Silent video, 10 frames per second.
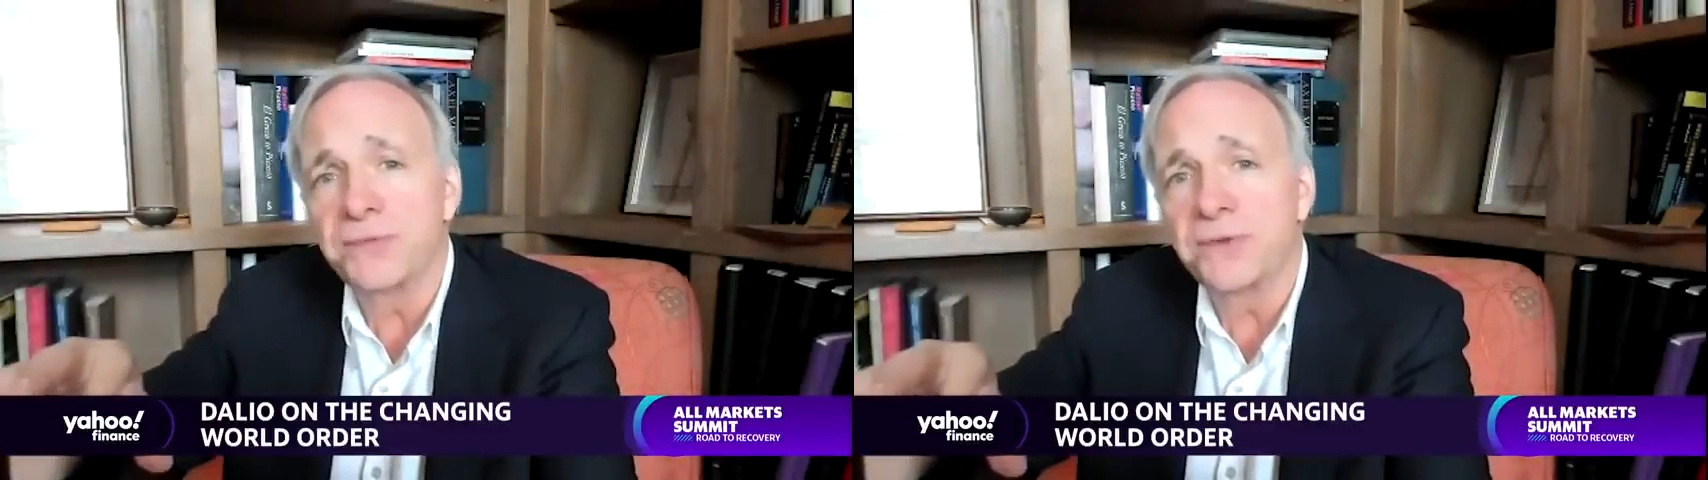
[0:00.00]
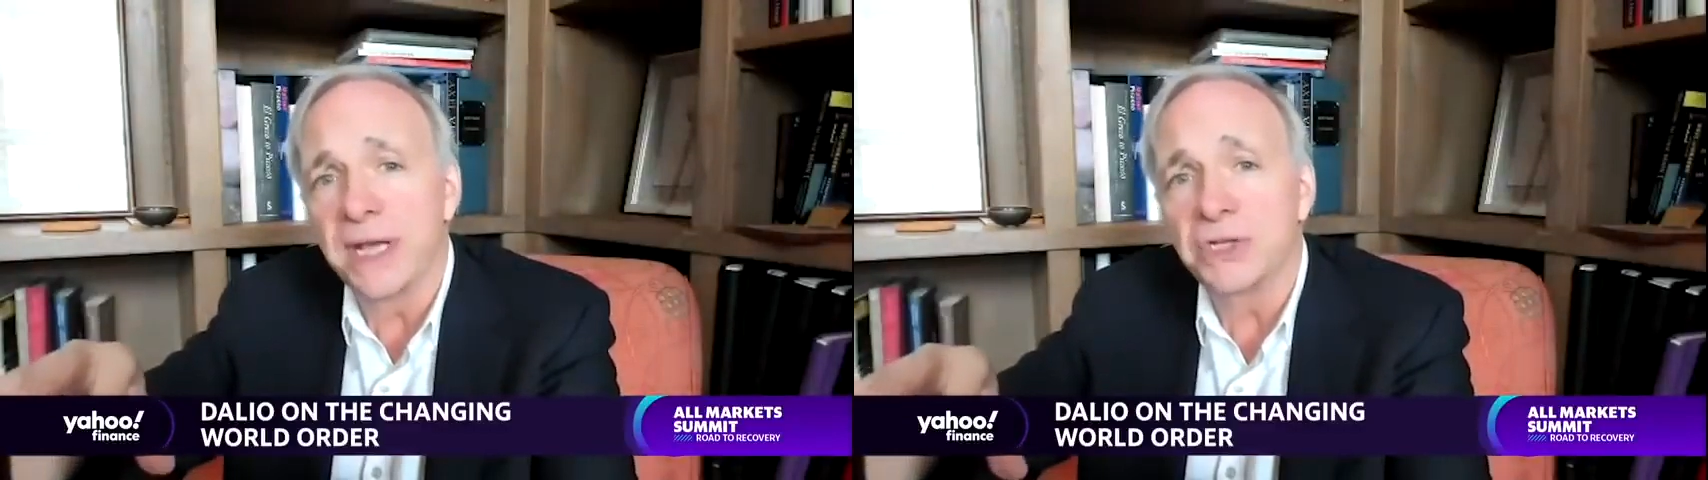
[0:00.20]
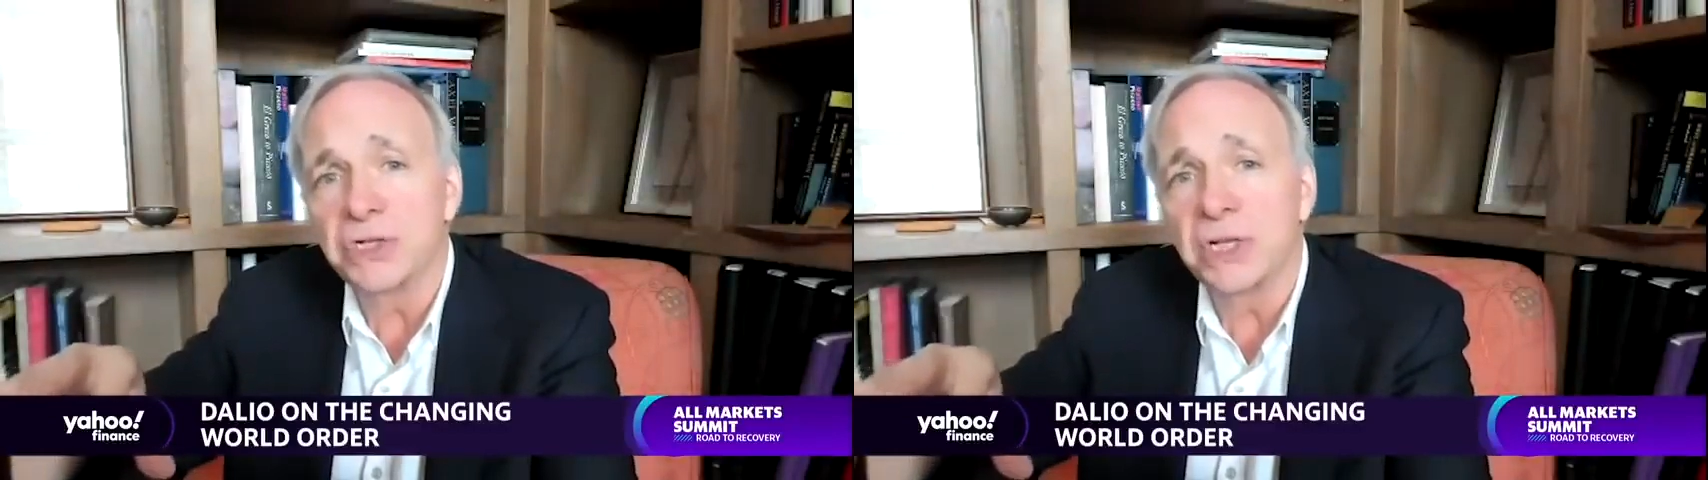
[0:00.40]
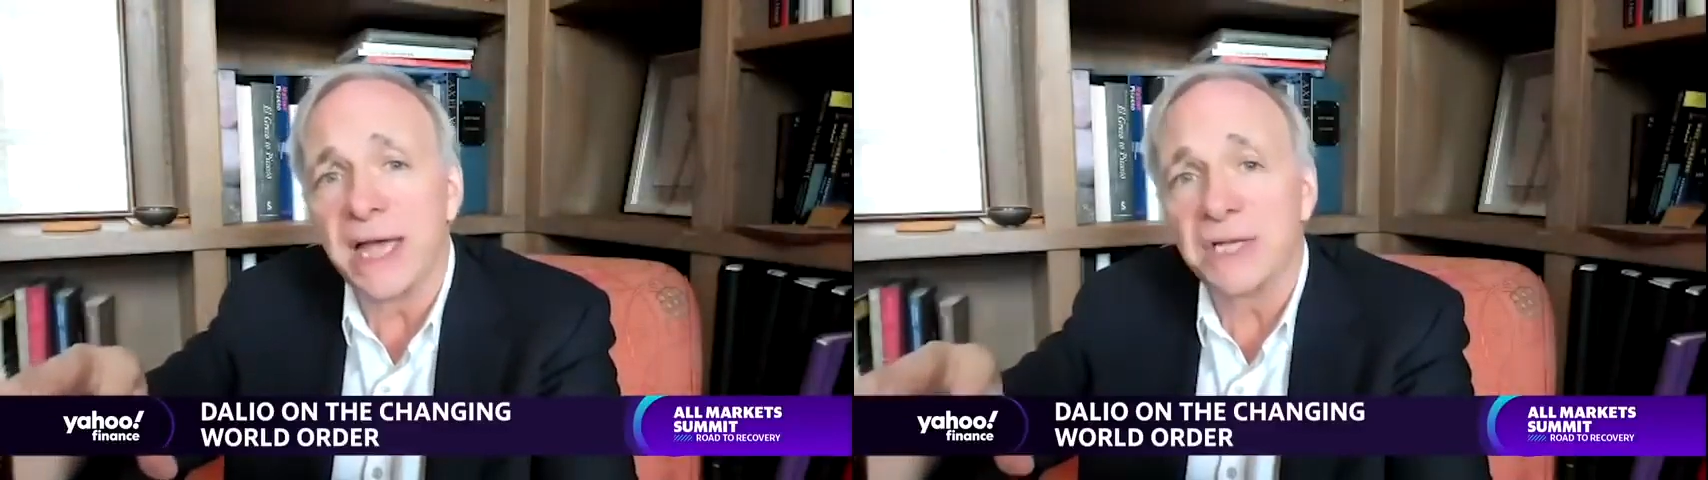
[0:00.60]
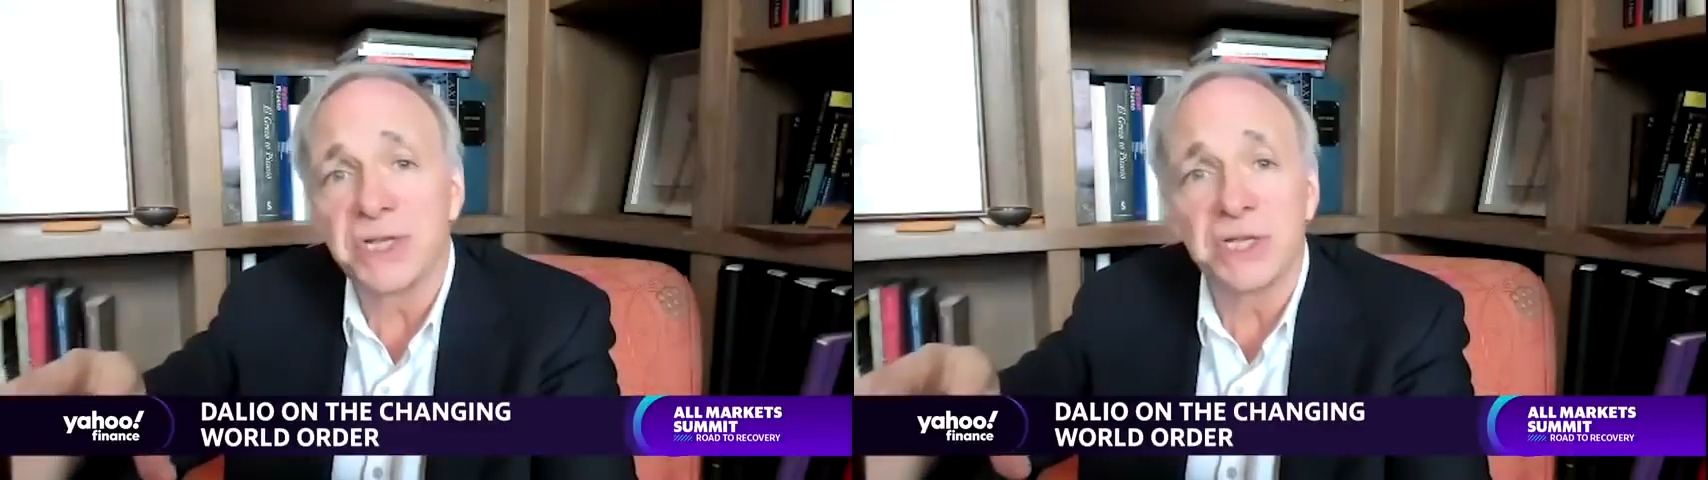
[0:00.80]
financial
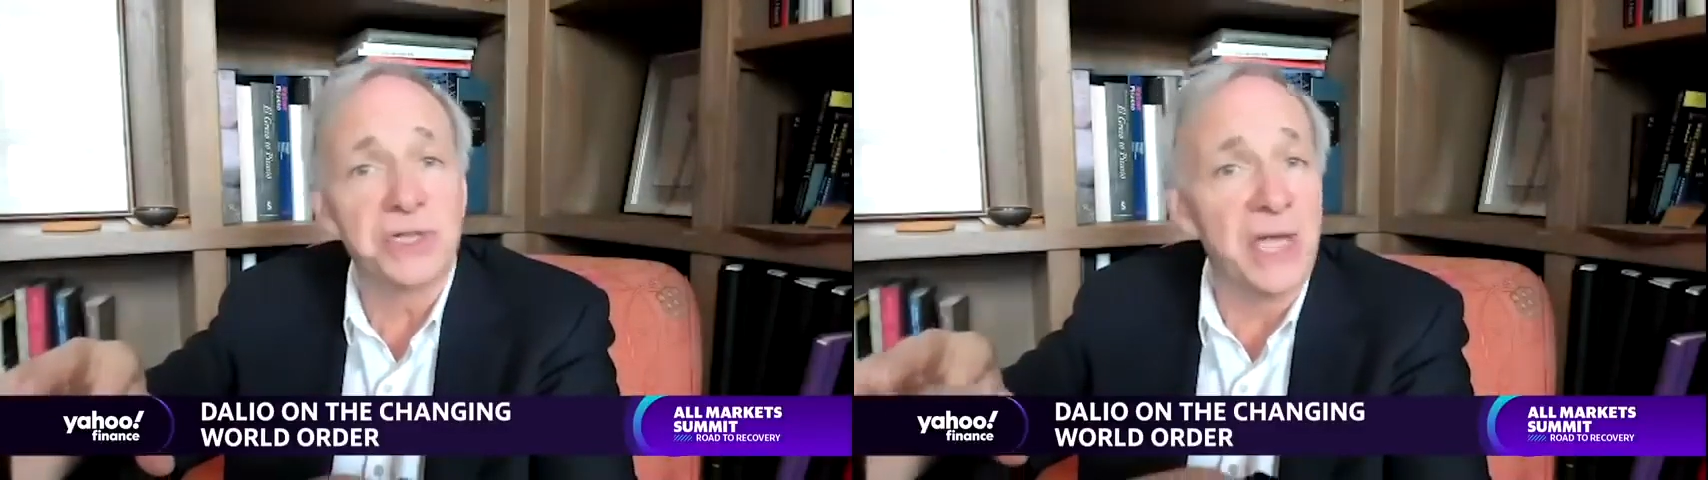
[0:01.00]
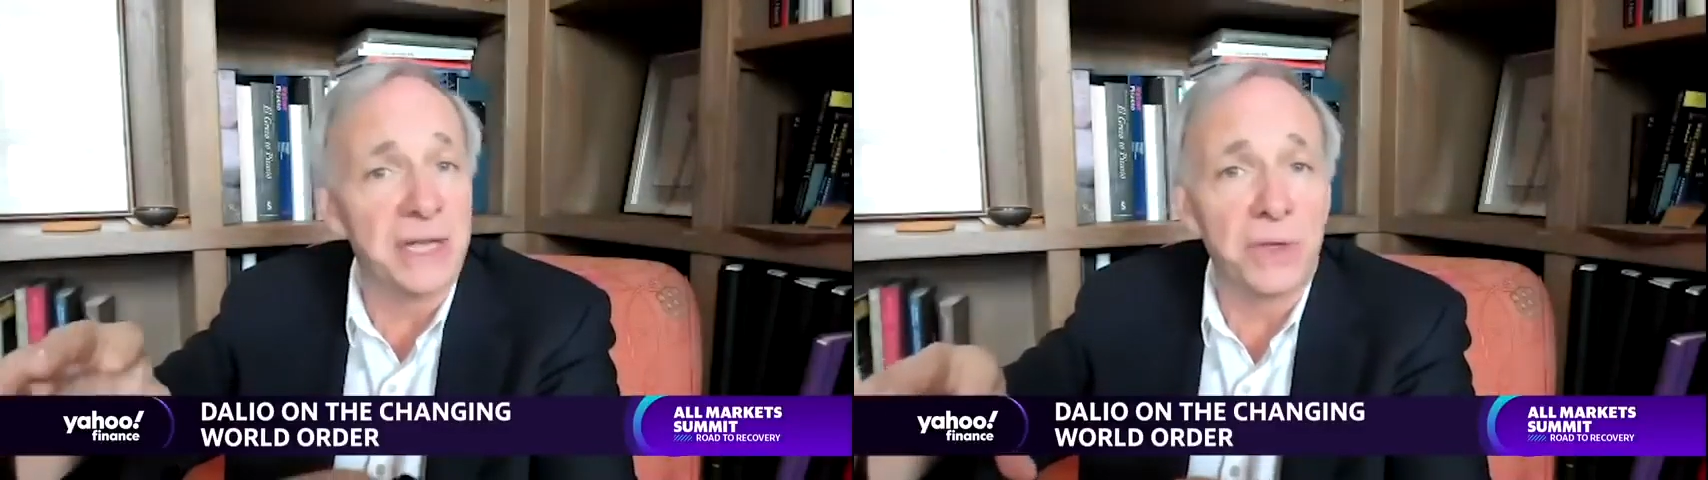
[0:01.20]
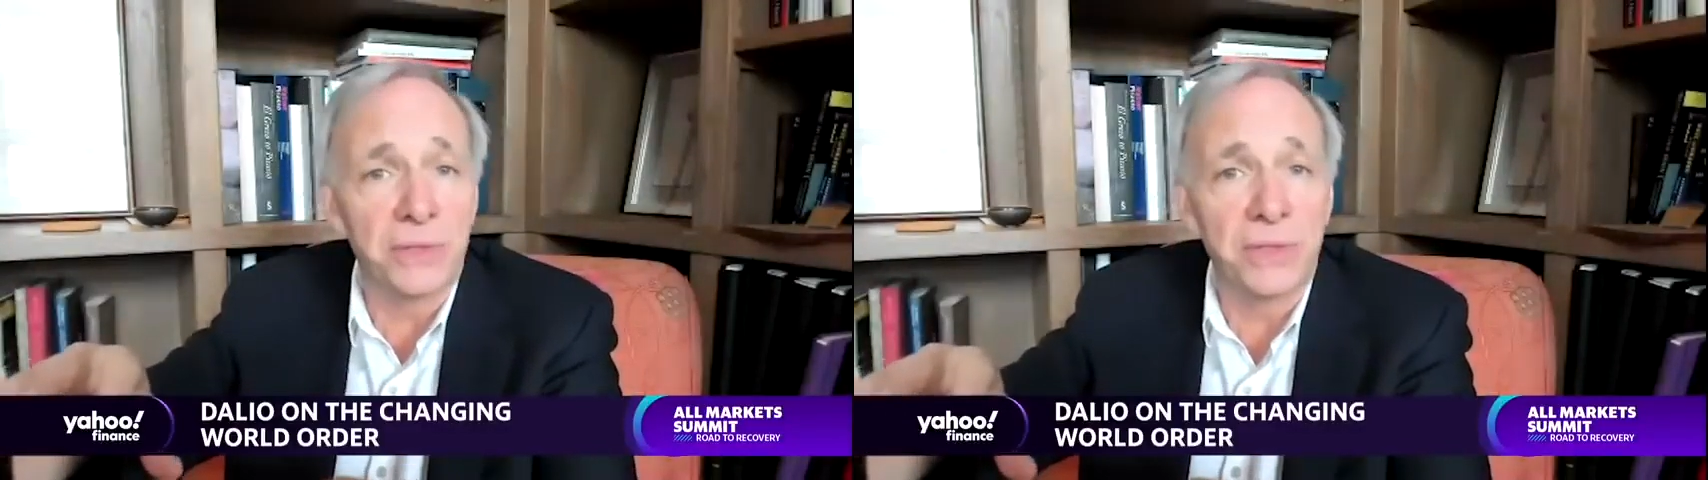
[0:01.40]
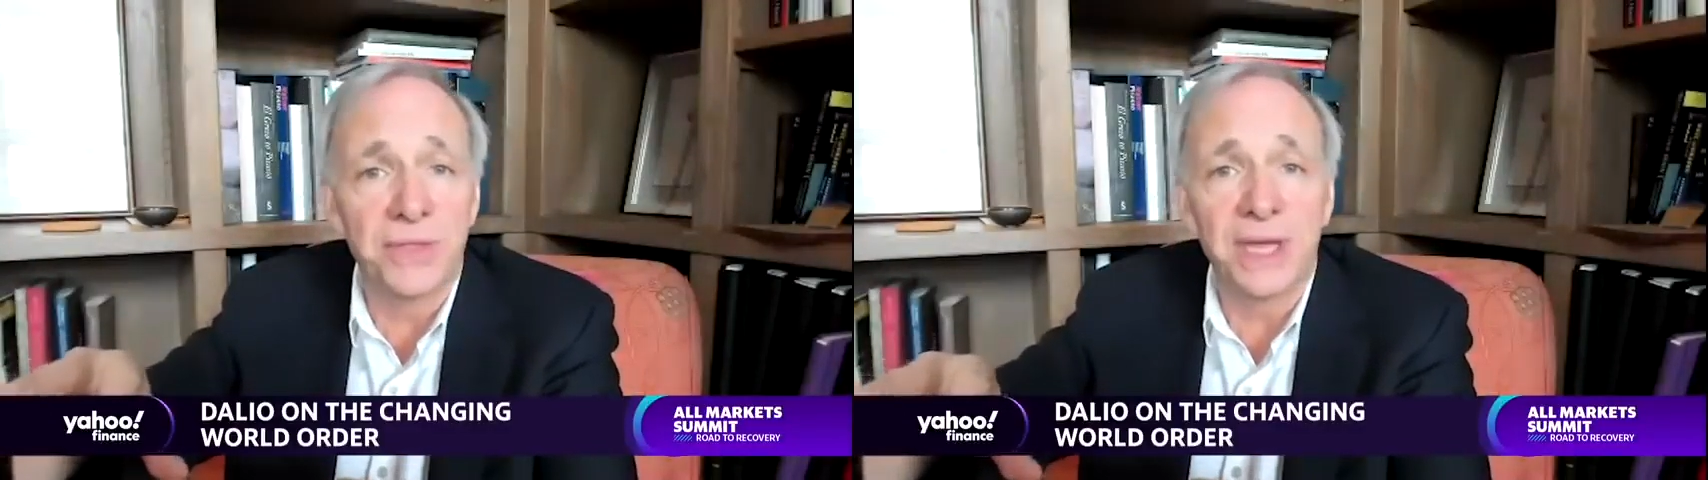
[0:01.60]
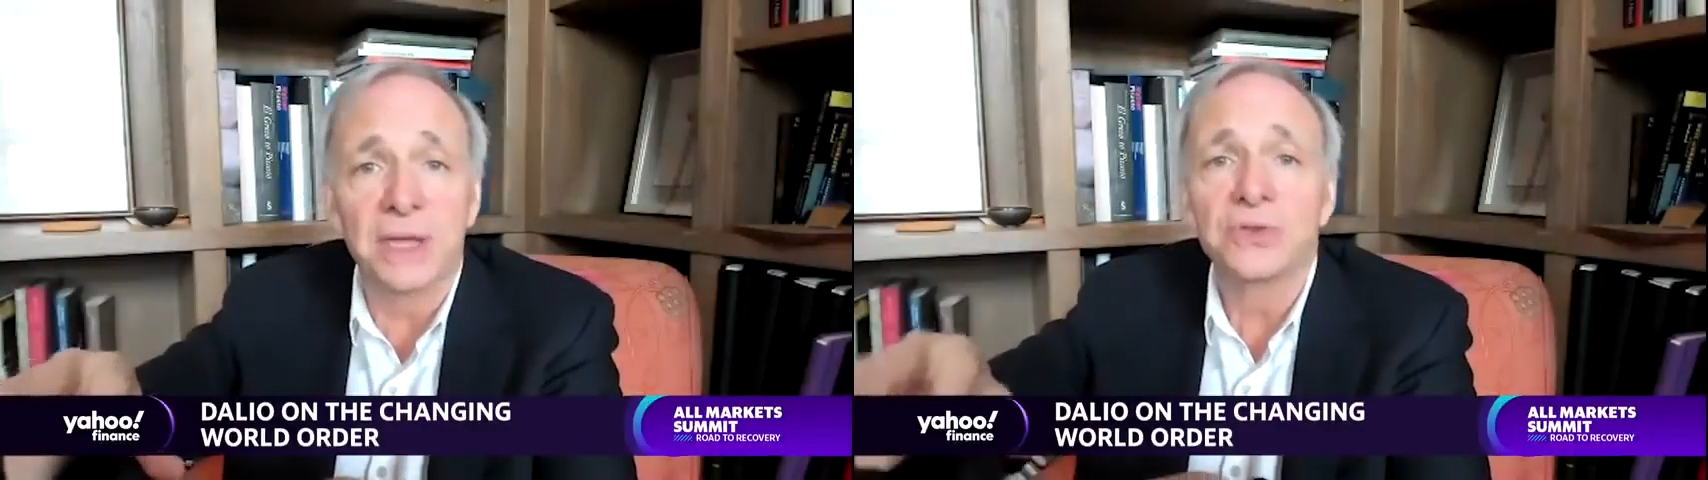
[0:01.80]
assets and other
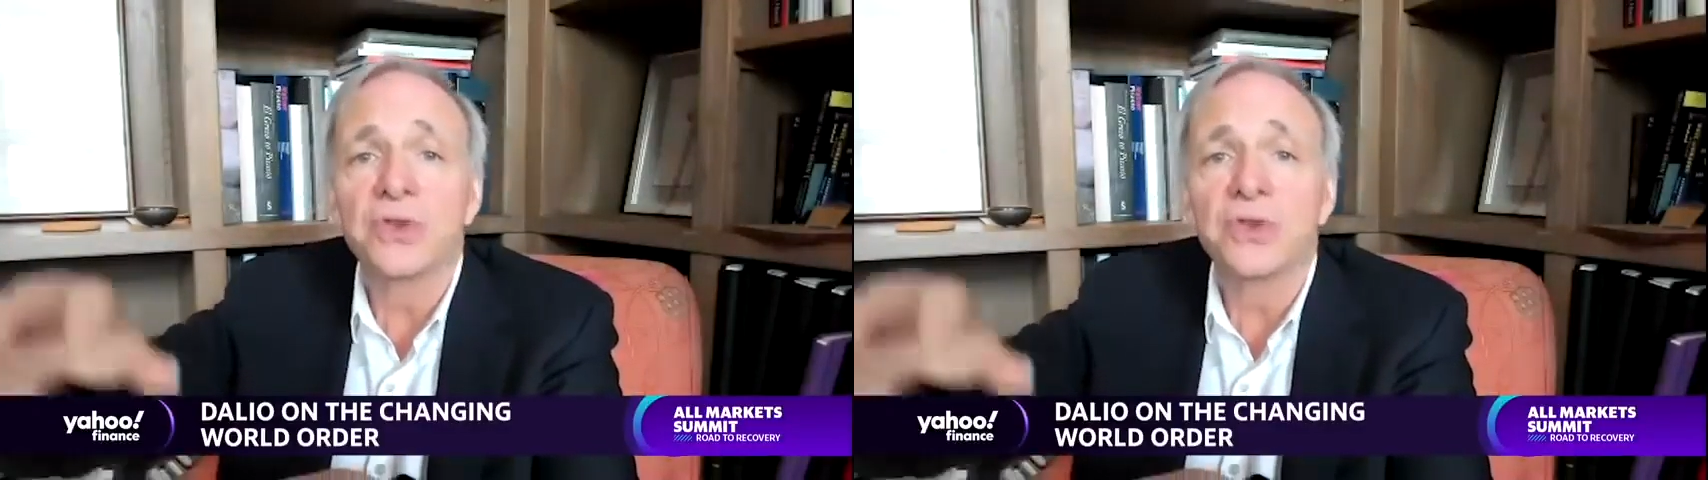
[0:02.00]
things